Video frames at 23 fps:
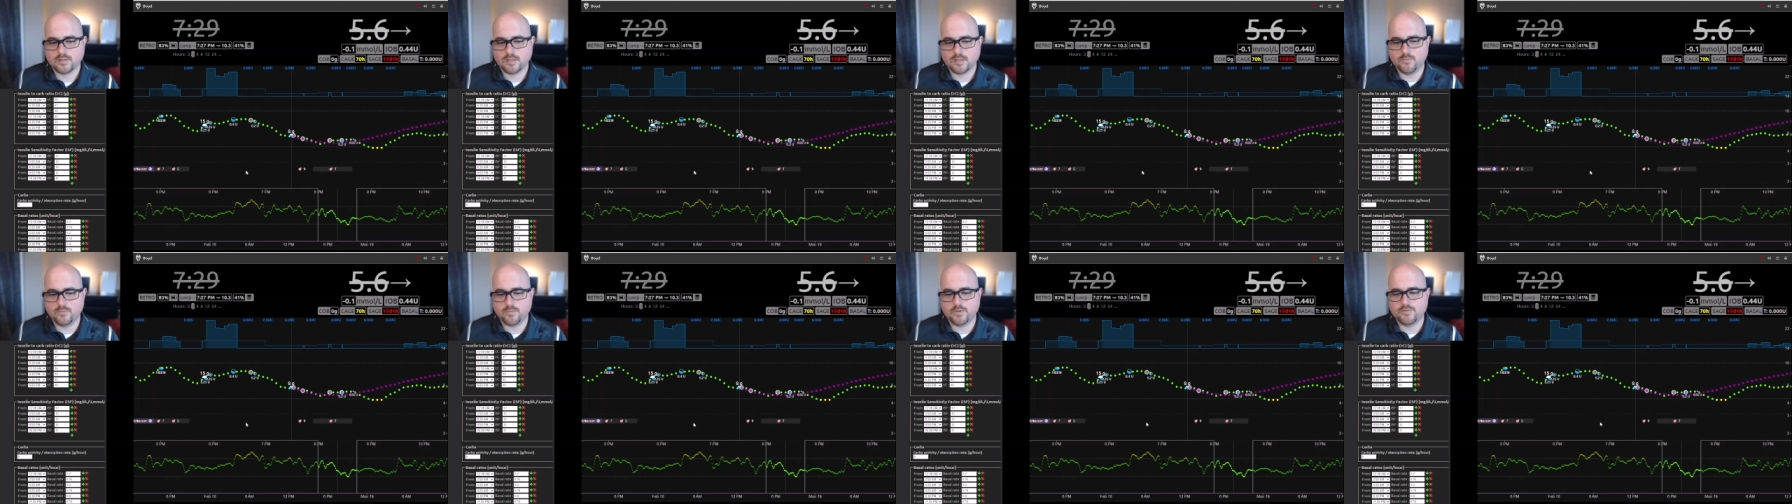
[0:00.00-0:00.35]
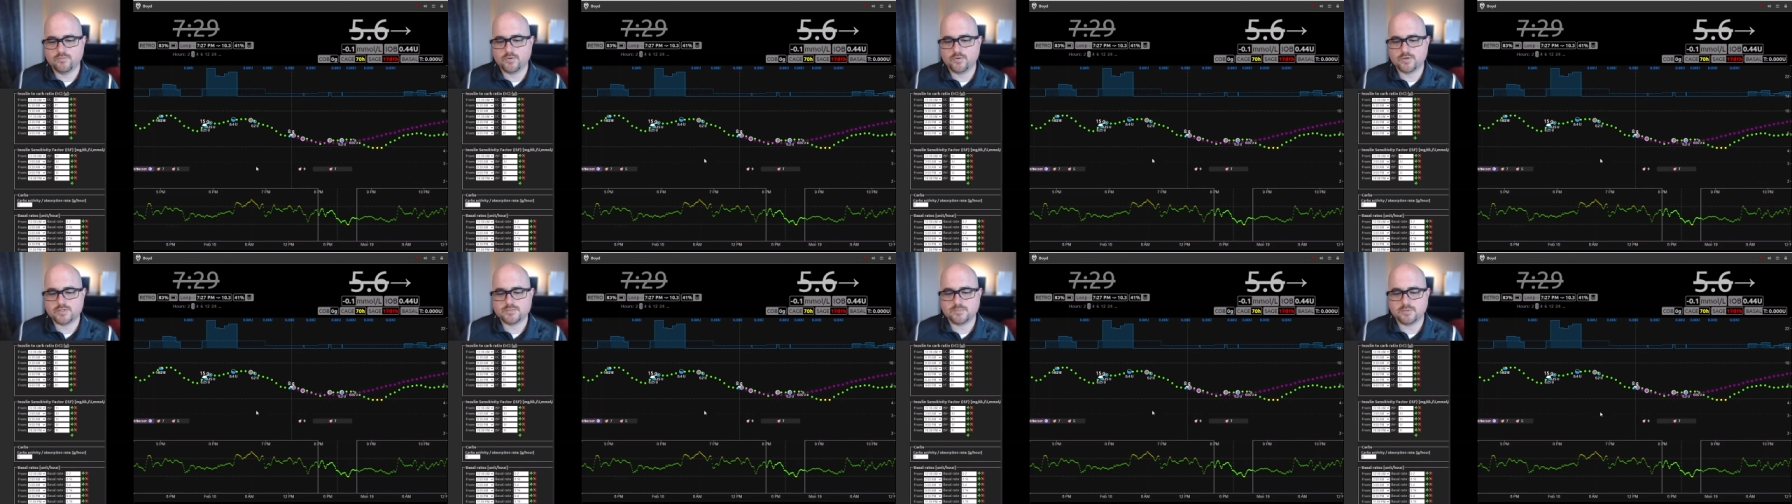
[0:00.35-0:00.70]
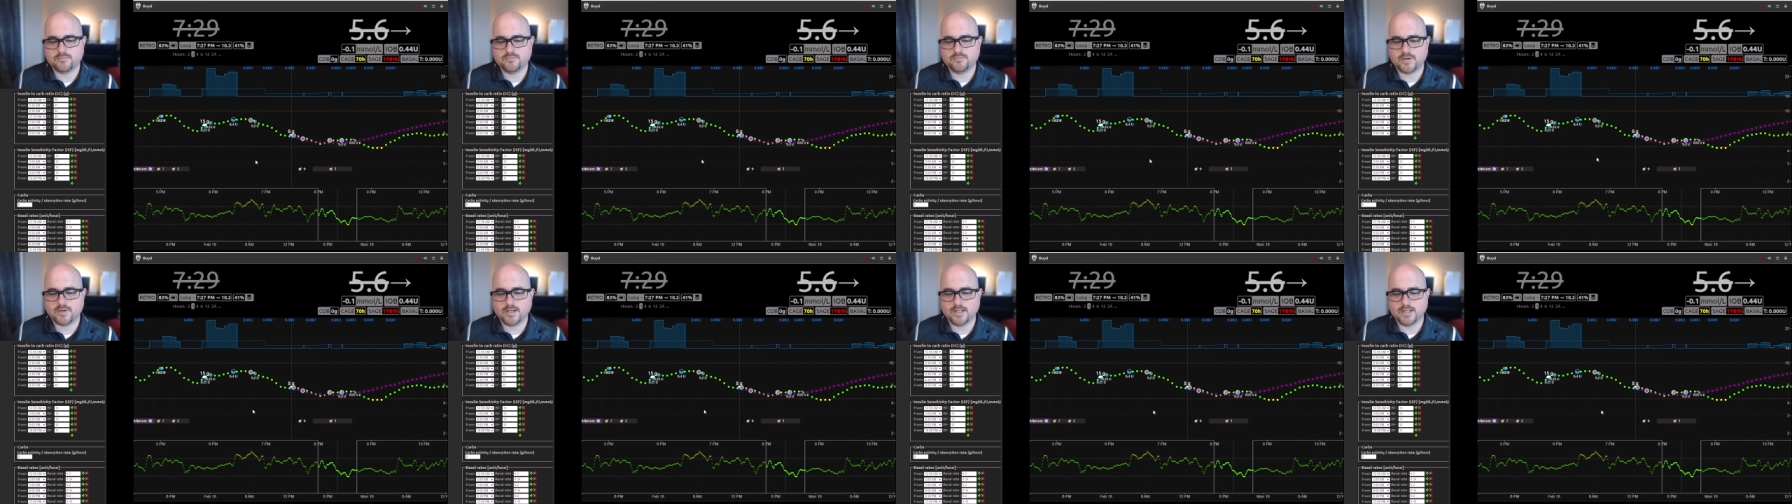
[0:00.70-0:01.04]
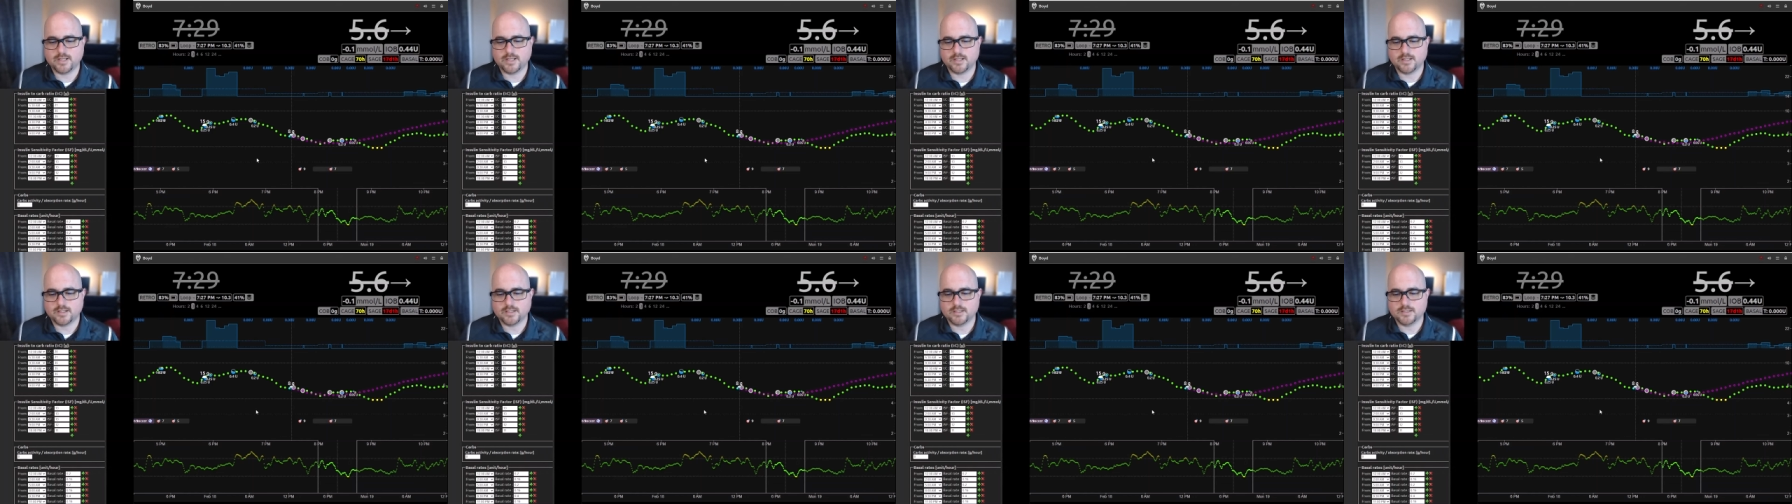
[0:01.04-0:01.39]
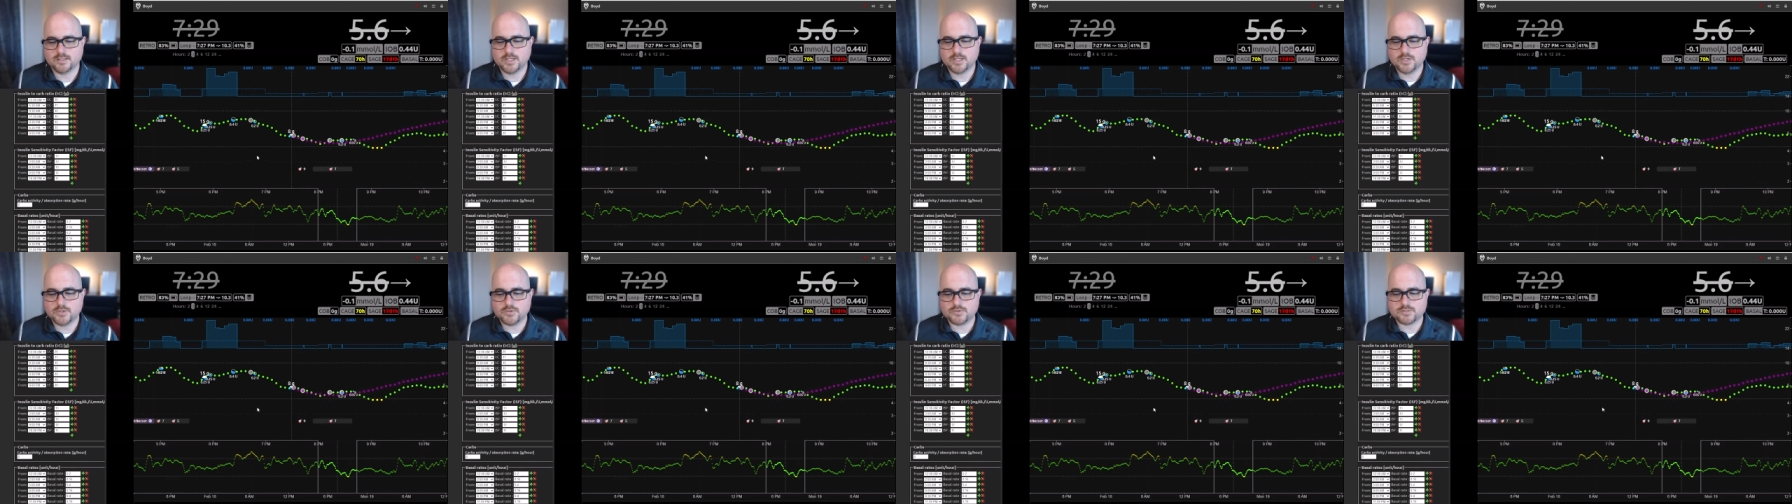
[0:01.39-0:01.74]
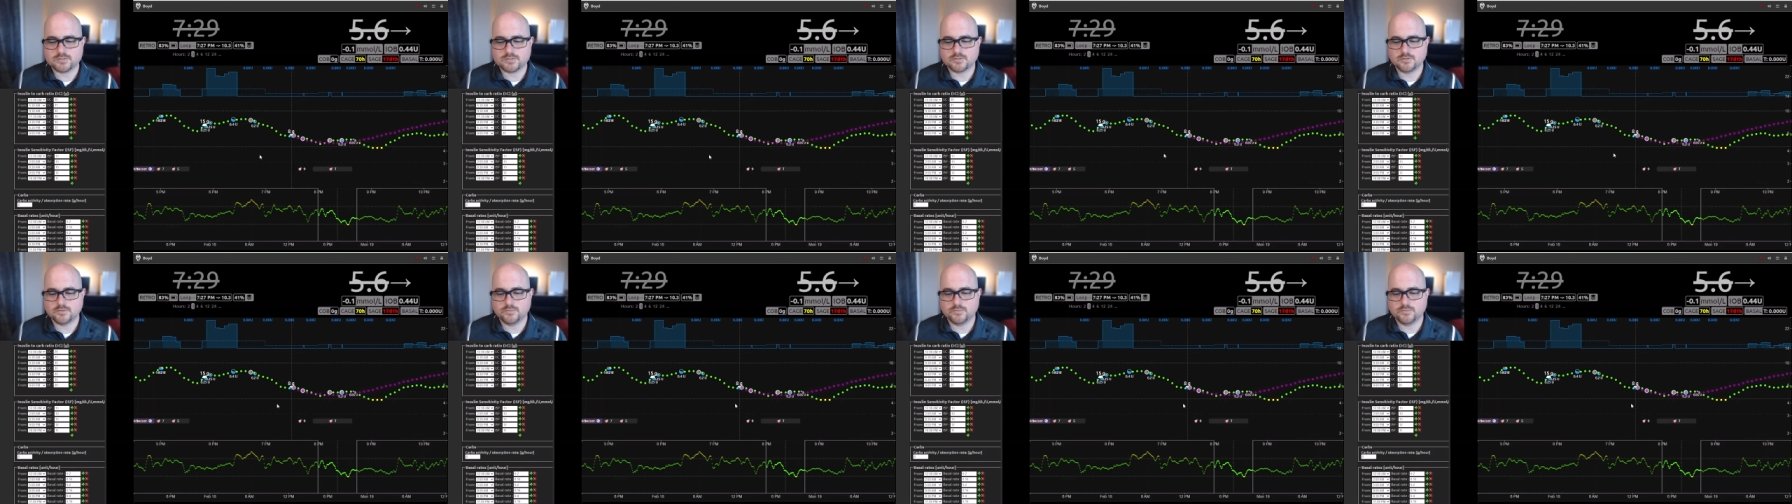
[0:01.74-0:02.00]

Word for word: And we've always been fighting lows